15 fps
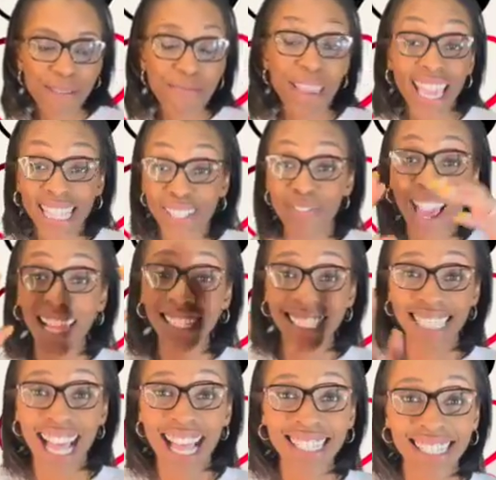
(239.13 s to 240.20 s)
Man, it's
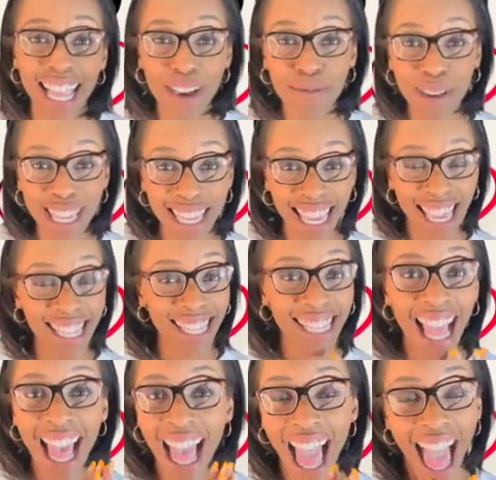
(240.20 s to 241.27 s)
Valentine's Day weekend, and
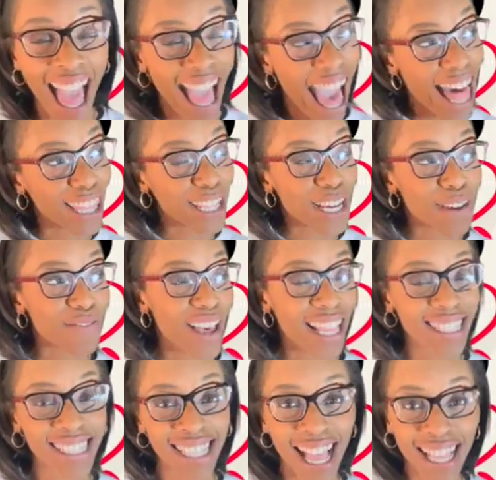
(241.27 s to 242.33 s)
I love
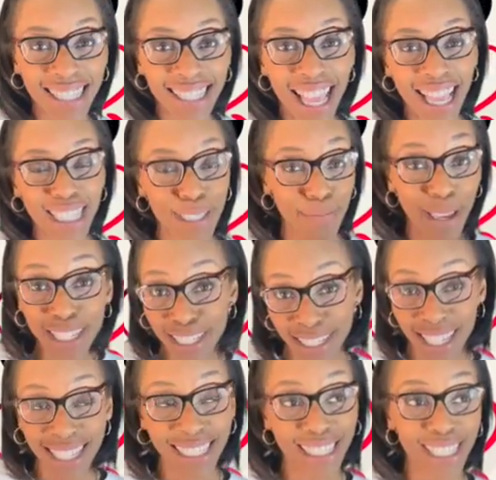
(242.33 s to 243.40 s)
Valentine's Day,
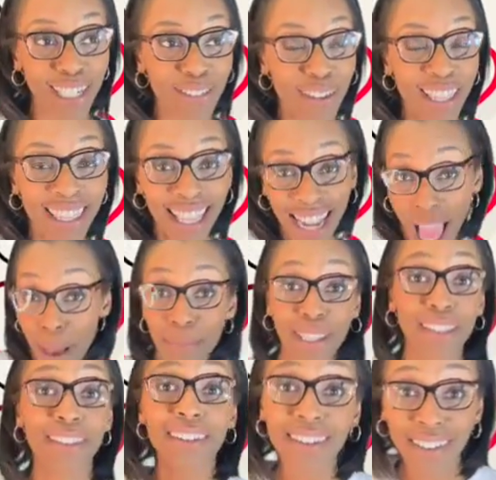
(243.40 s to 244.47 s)
especially considering that I'm
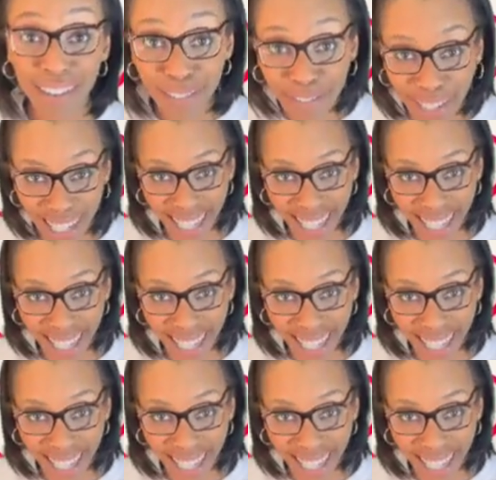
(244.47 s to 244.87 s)
in love.